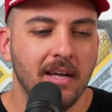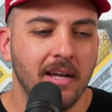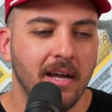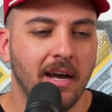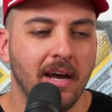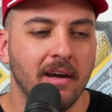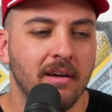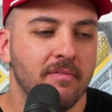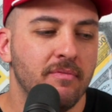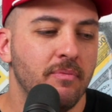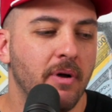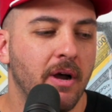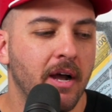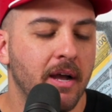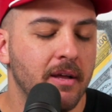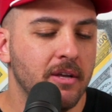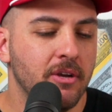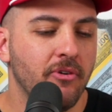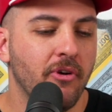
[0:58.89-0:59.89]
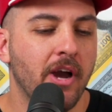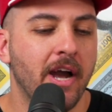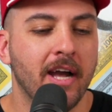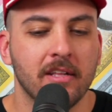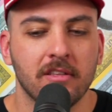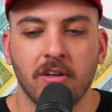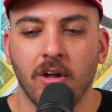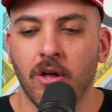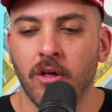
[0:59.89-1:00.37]
I
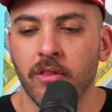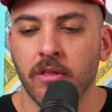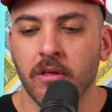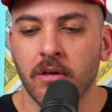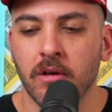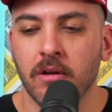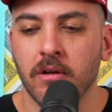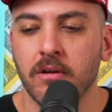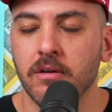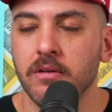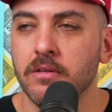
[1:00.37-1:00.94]
cracked all the